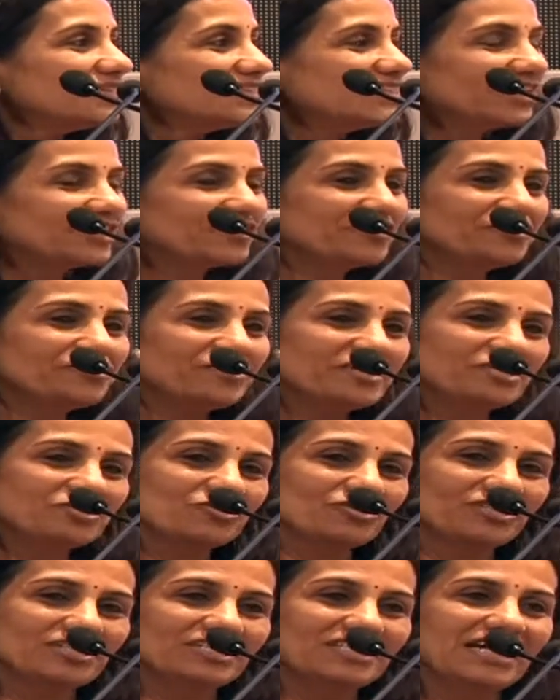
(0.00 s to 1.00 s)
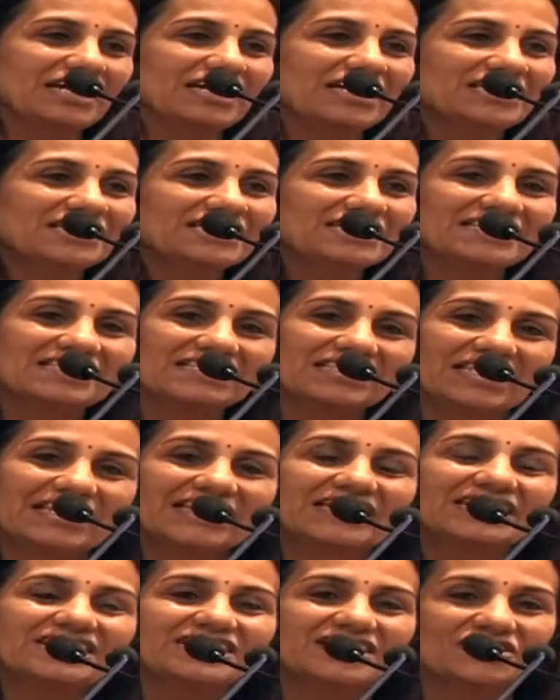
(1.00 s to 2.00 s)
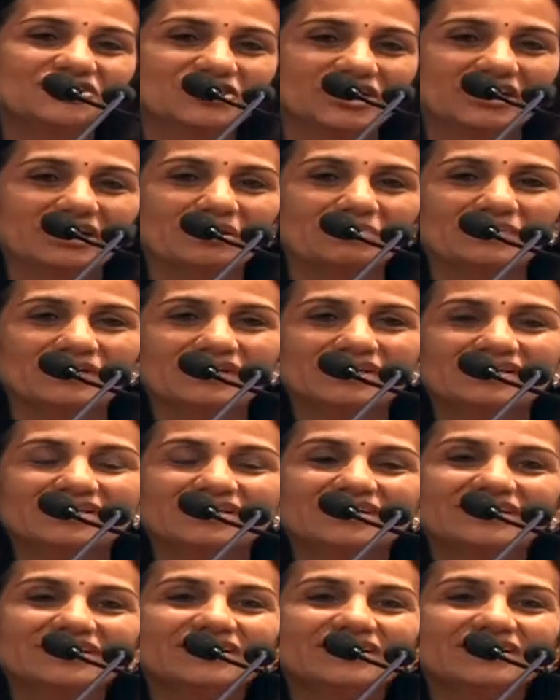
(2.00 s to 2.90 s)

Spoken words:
dignitaries on the dais, ladies and gentlemen,